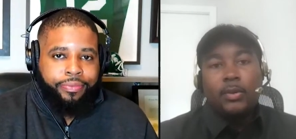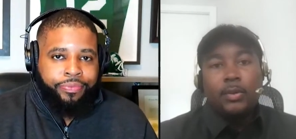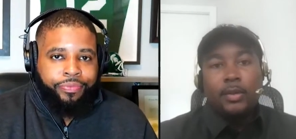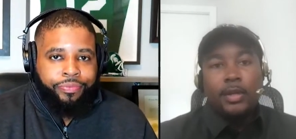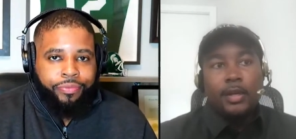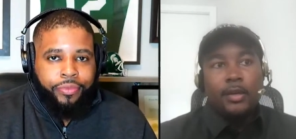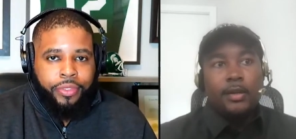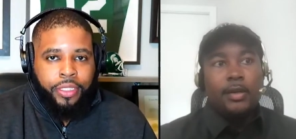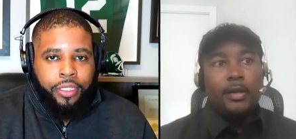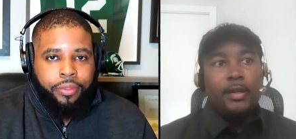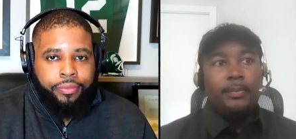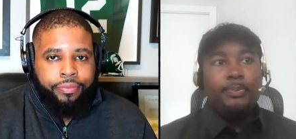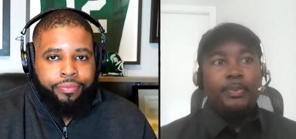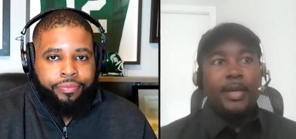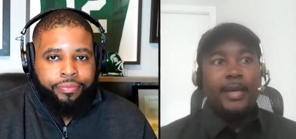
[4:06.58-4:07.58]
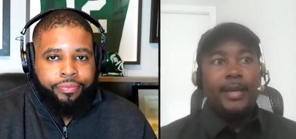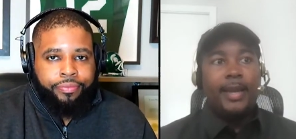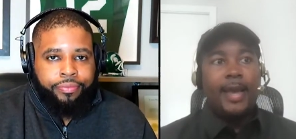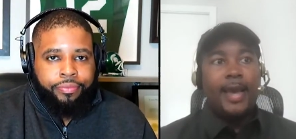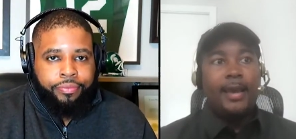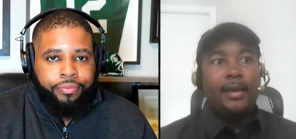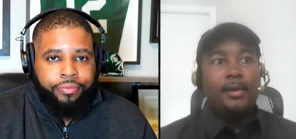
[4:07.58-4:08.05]
Speaker 1: you know. But
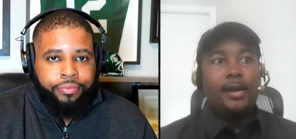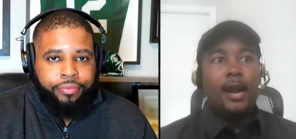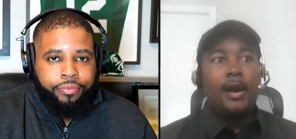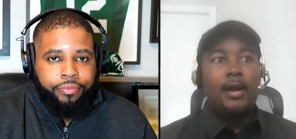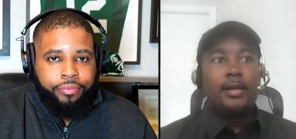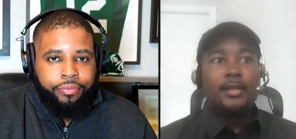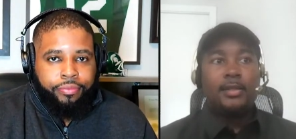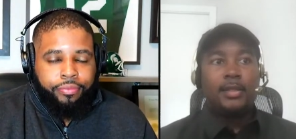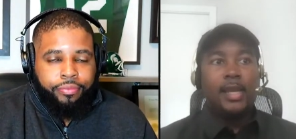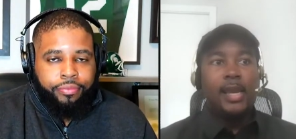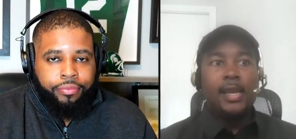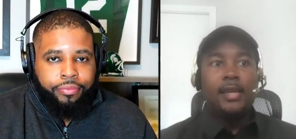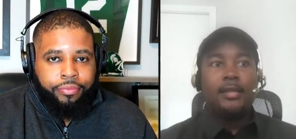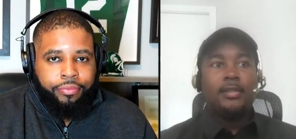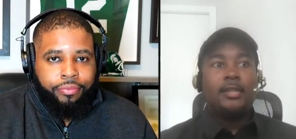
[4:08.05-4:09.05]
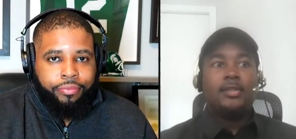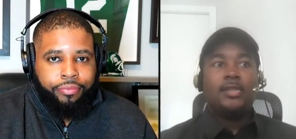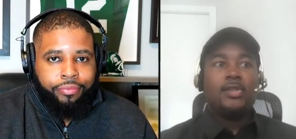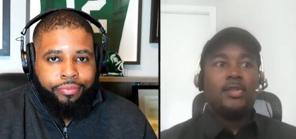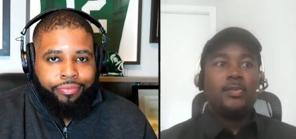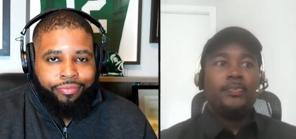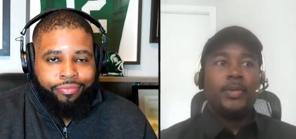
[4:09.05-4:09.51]
at our stage, it's
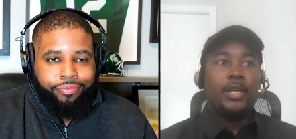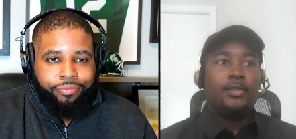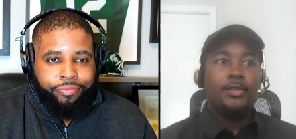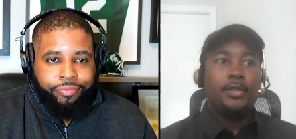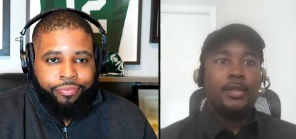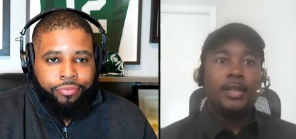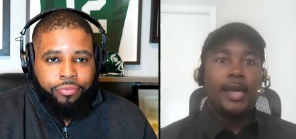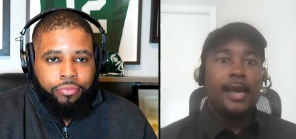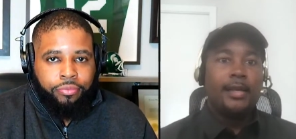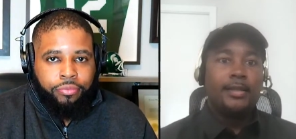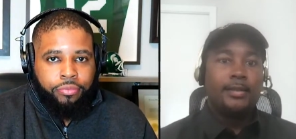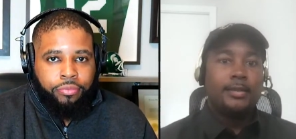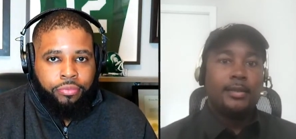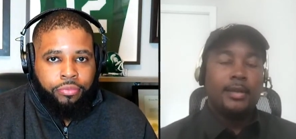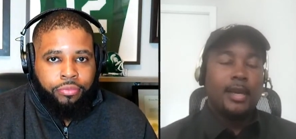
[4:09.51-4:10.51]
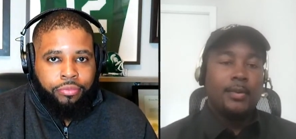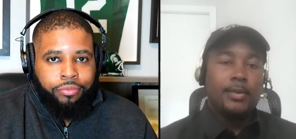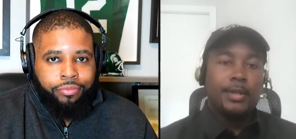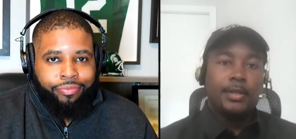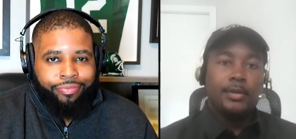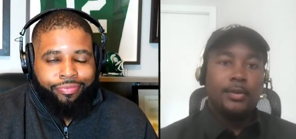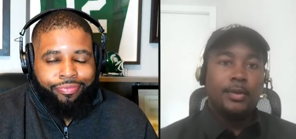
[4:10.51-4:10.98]
just hundreds of thousands. You're not
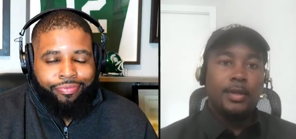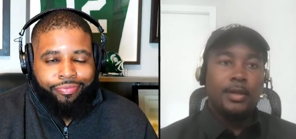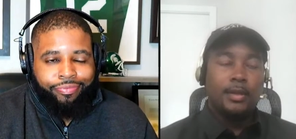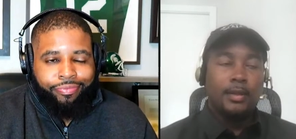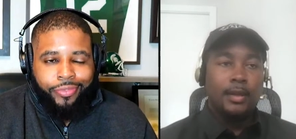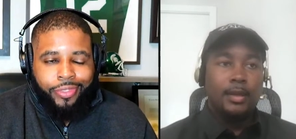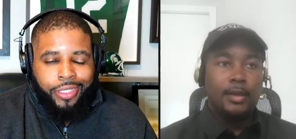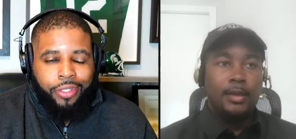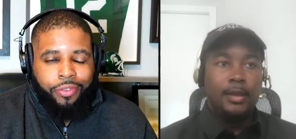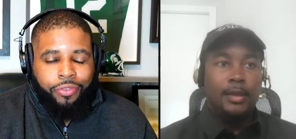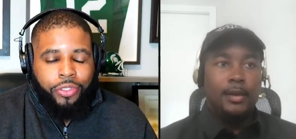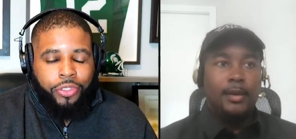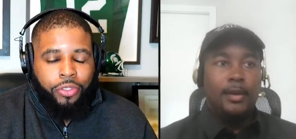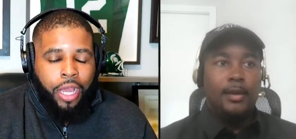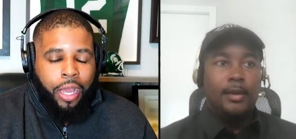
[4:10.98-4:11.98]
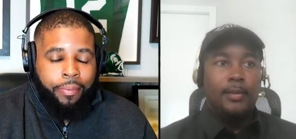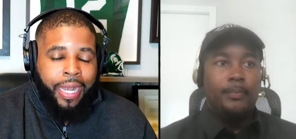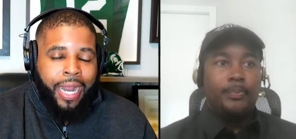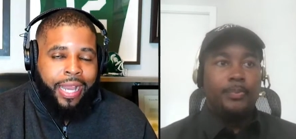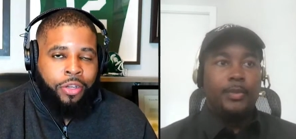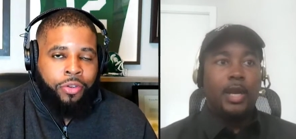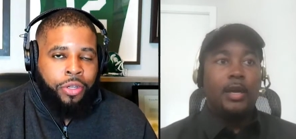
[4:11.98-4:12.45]
really doing anything. Yes, for sure. Um, I mean,
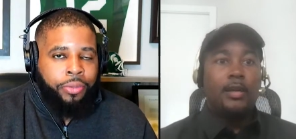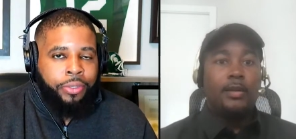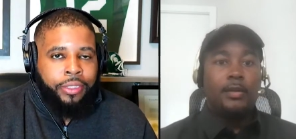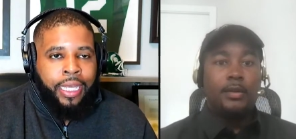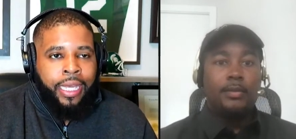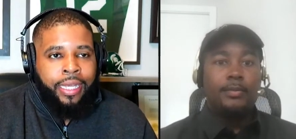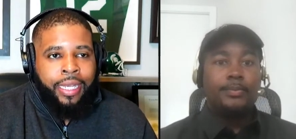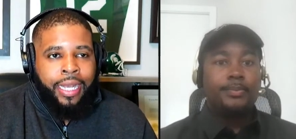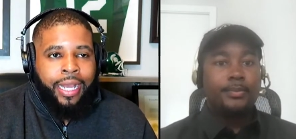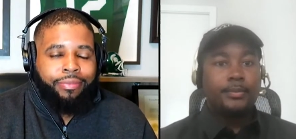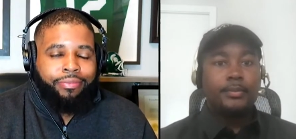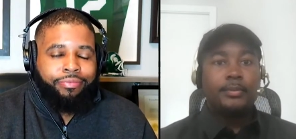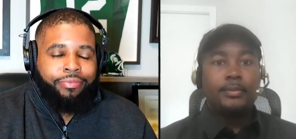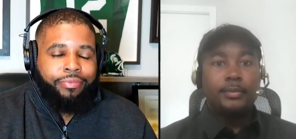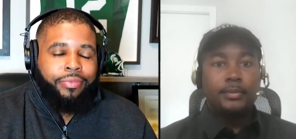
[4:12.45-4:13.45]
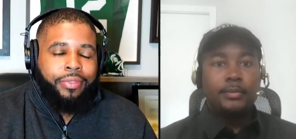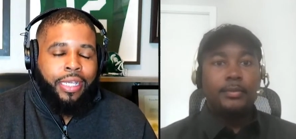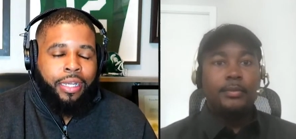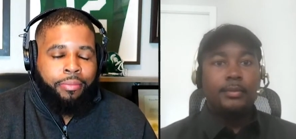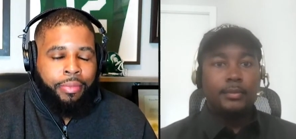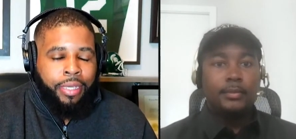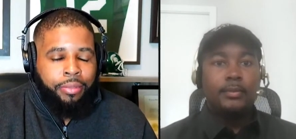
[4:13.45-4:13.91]
I agree with
Speaker 2: that, and I
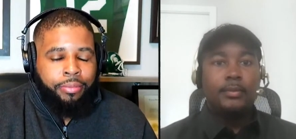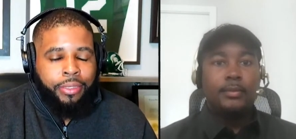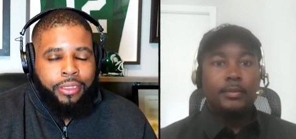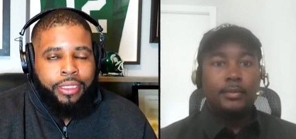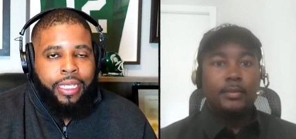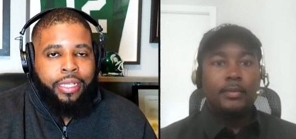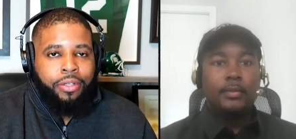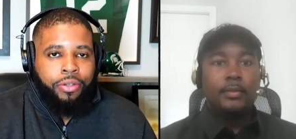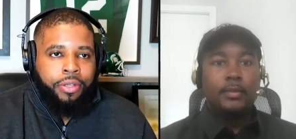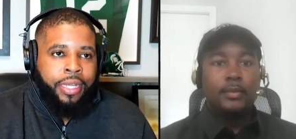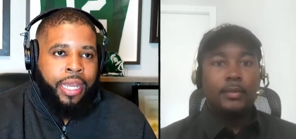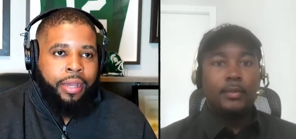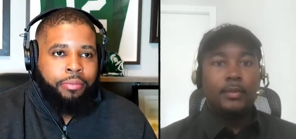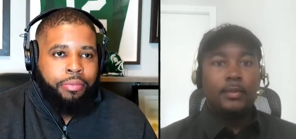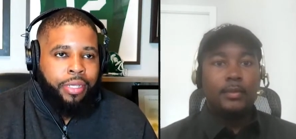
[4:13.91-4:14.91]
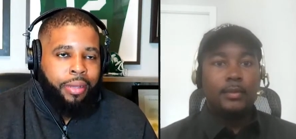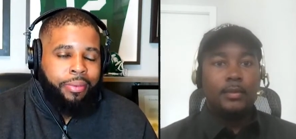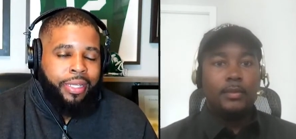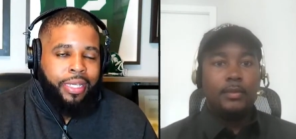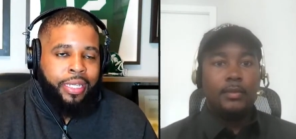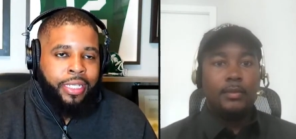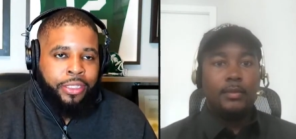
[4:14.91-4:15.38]
kind of made a mistake on that. But I
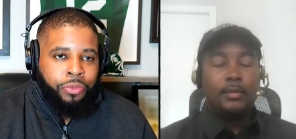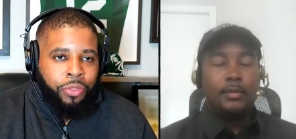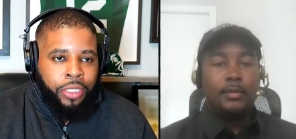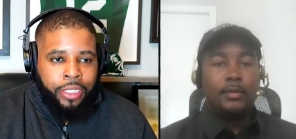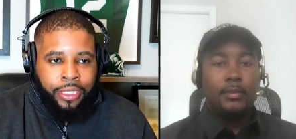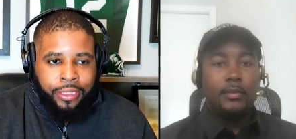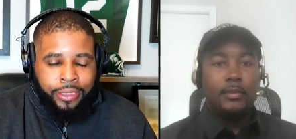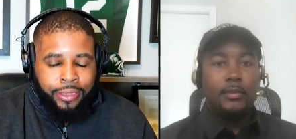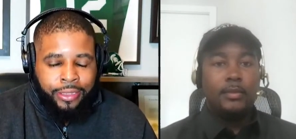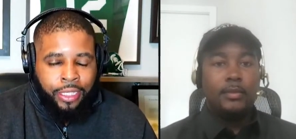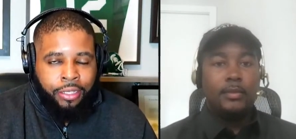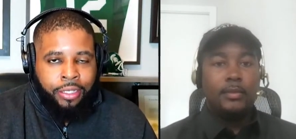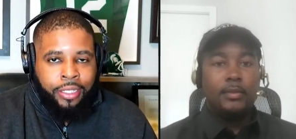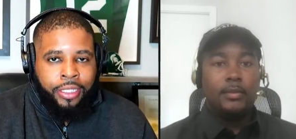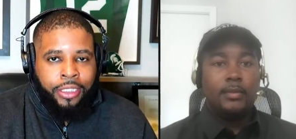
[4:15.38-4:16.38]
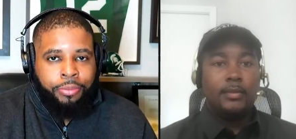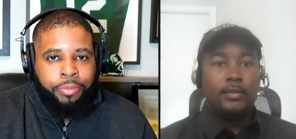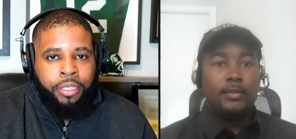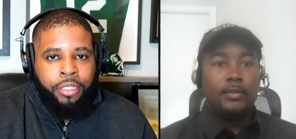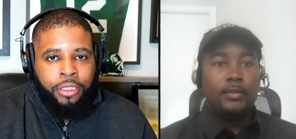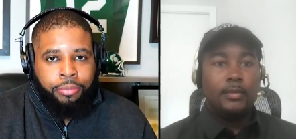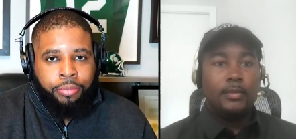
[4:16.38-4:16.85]
mean, it is what it is. It's a learning
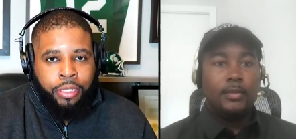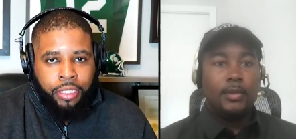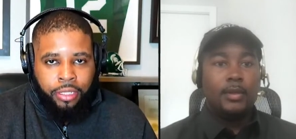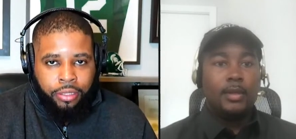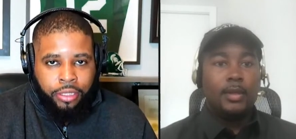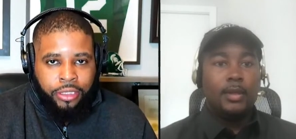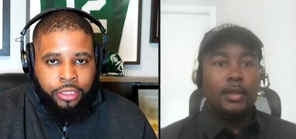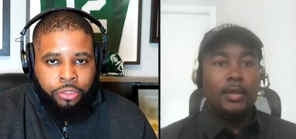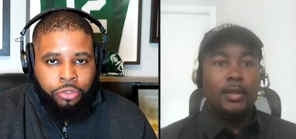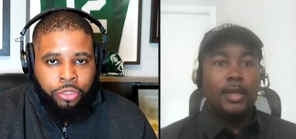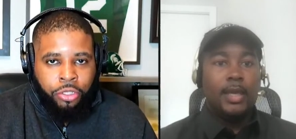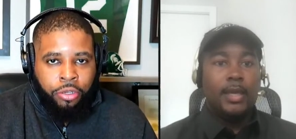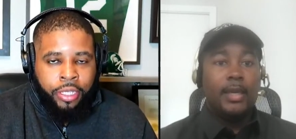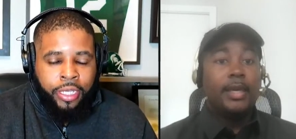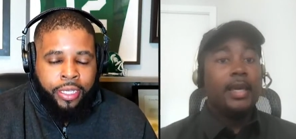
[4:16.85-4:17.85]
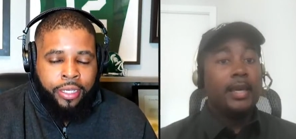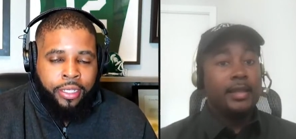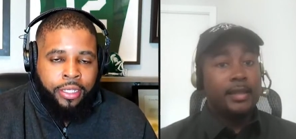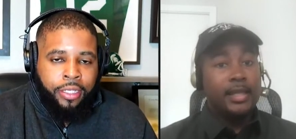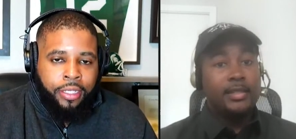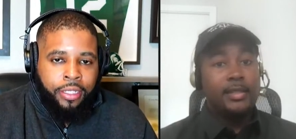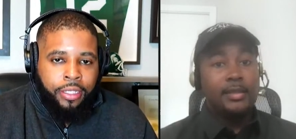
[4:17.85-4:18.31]
experience. But you again,
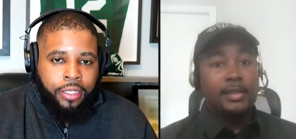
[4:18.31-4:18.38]
Speaker 1: unless it's a